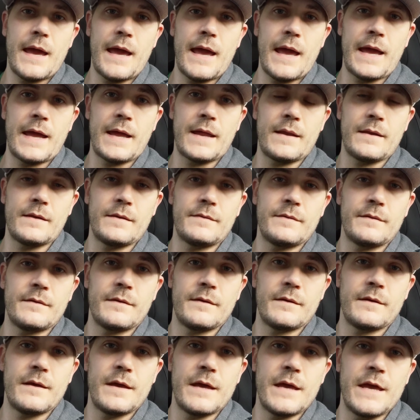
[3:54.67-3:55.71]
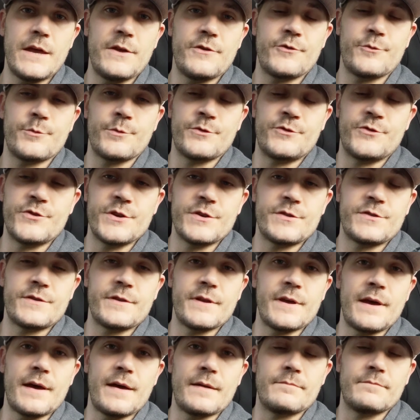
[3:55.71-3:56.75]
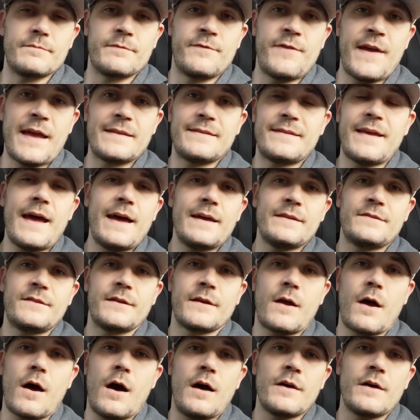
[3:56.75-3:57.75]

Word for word: and it was just a fantastic,